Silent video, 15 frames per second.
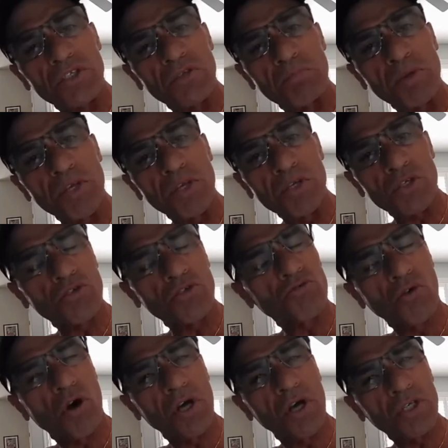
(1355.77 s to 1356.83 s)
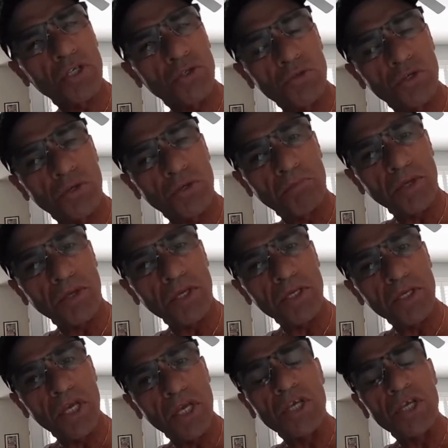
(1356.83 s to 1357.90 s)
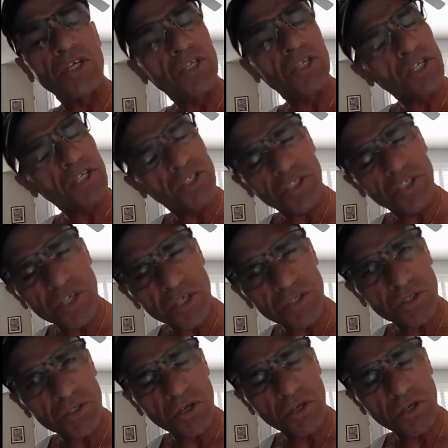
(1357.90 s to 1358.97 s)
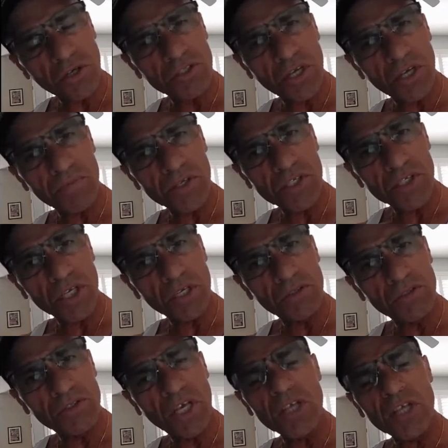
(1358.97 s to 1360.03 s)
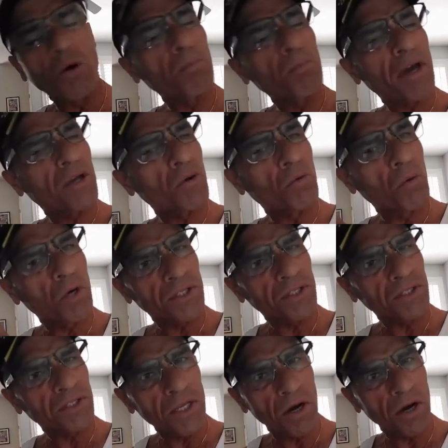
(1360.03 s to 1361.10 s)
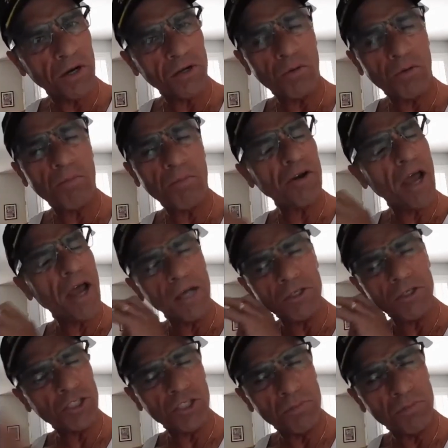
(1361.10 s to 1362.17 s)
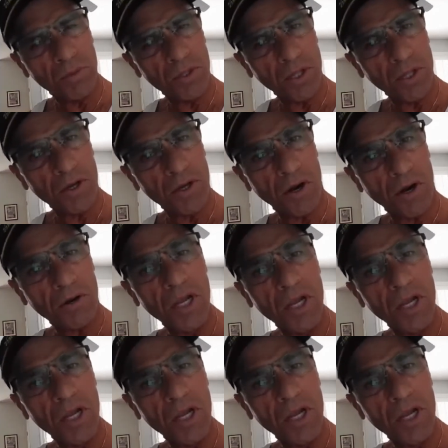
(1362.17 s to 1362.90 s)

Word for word: to be as strong as you can be. You need to set your goals every single day, no matter what they are, no matter how simple they are.